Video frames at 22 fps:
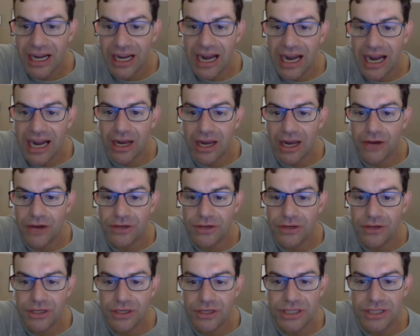Hello,
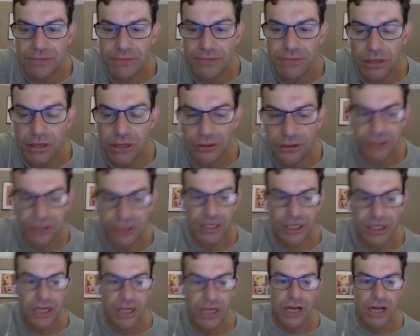Good Jim
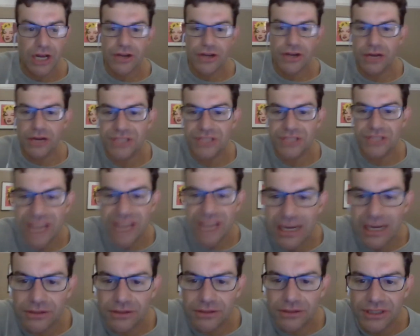Colchester. No
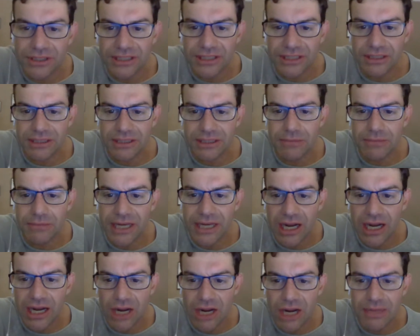sound, says somebody.
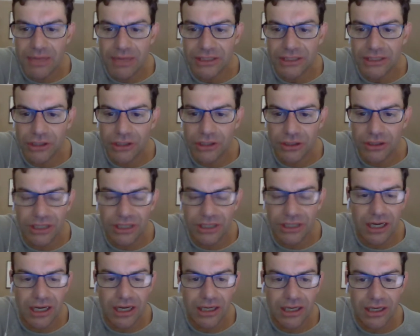I hope that's not
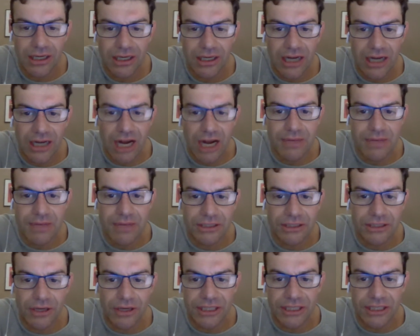
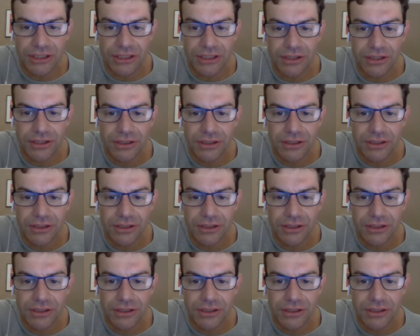an issue.